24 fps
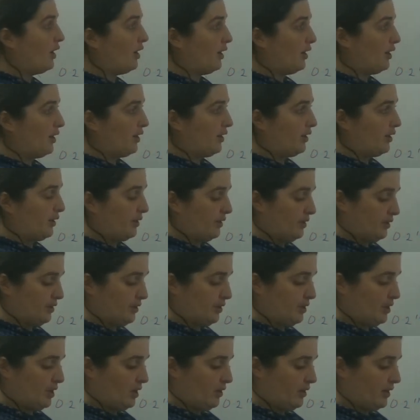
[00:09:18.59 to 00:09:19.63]

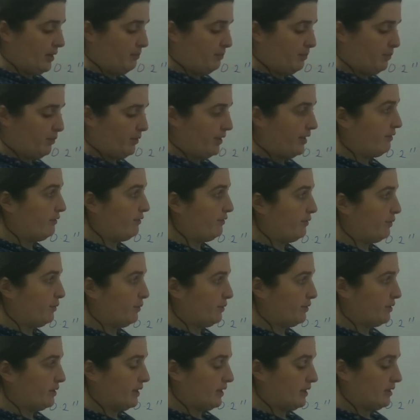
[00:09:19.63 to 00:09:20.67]

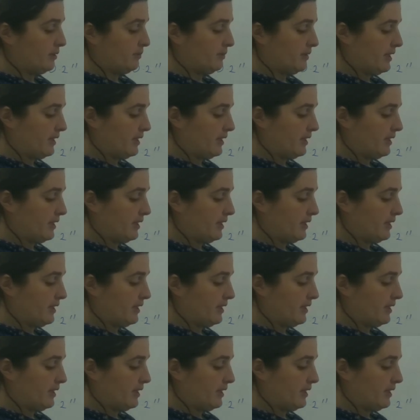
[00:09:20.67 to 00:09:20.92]
9.46